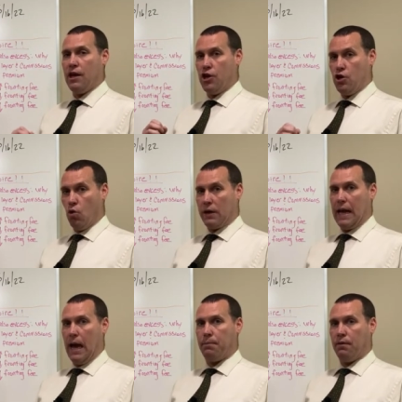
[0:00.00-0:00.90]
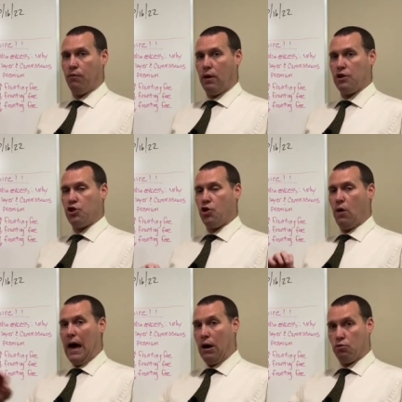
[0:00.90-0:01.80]
your captive wants
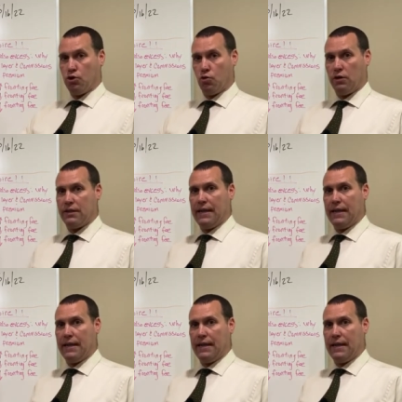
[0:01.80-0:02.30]
to outsource